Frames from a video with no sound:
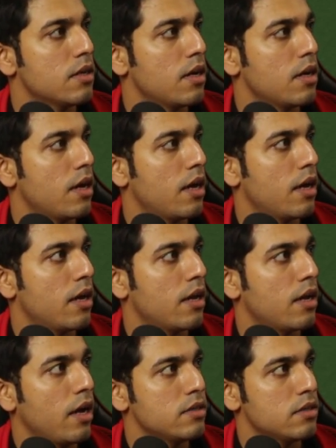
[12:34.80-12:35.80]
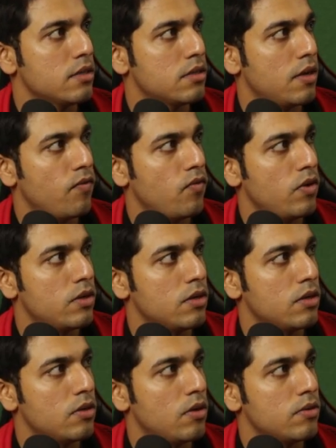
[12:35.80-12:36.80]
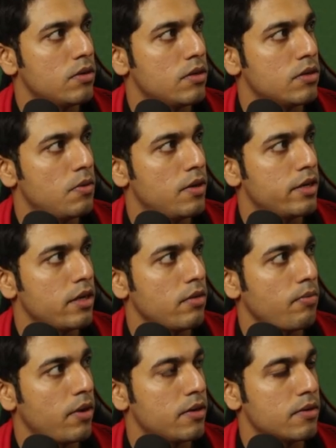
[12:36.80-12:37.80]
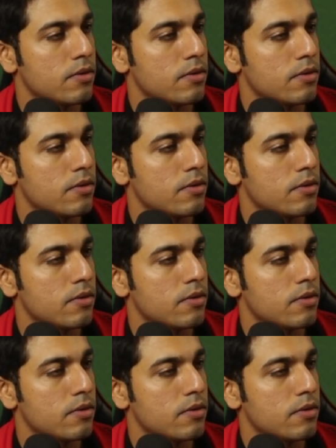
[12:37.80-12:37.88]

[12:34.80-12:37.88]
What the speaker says: and I just have to turn on this multiplayer,